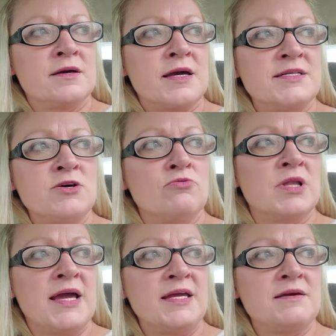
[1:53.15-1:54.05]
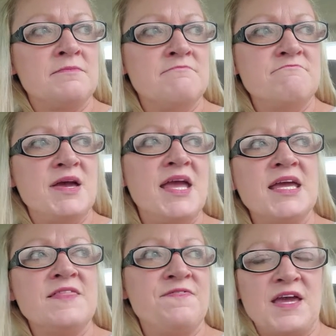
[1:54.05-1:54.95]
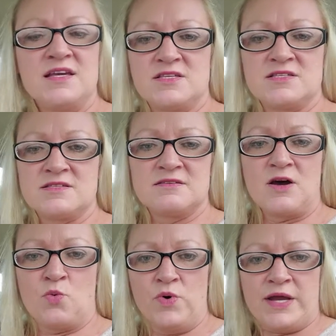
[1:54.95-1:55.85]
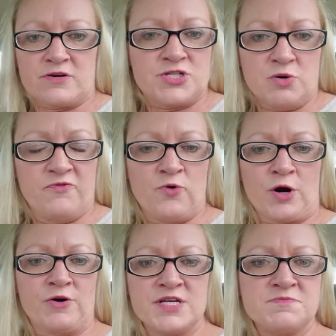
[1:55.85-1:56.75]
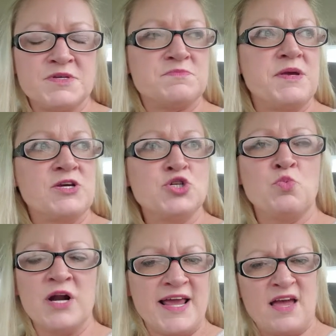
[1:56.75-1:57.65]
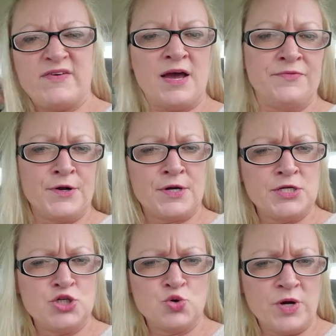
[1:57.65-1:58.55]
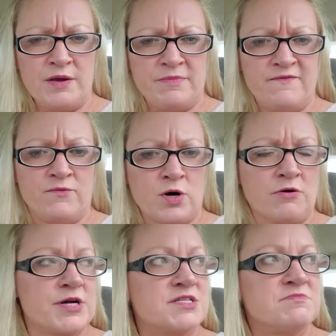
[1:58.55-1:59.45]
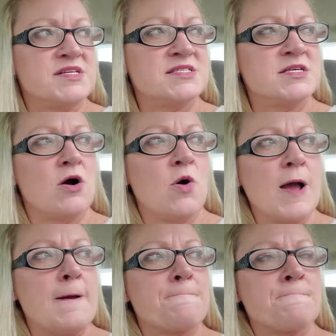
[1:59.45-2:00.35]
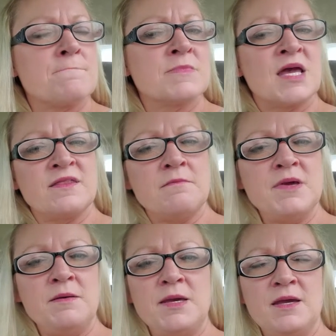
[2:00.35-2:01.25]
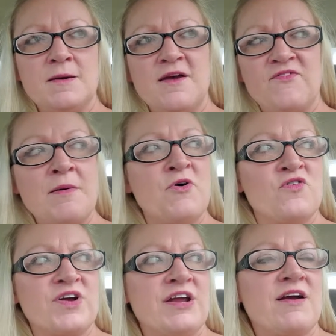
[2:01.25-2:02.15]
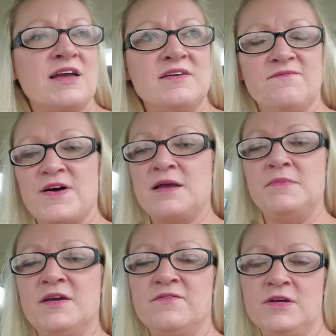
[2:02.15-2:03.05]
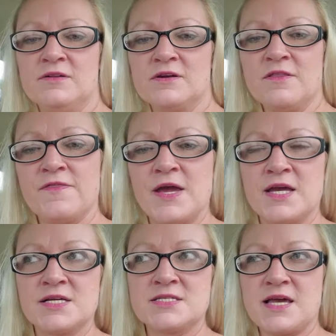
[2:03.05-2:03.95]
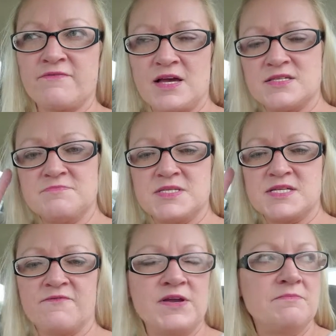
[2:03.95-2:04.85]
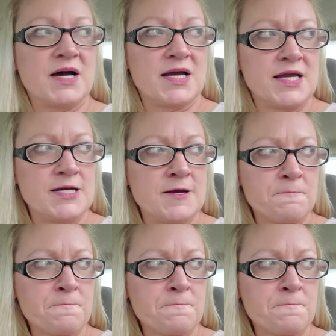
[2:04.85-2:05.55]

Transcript: I don't like making things a week or so before Christmas, because you want to have it out there to enjoy it before Christmas. So I thought, maybe if I'm over here, I can find a few little things. I've got some stuff in mind.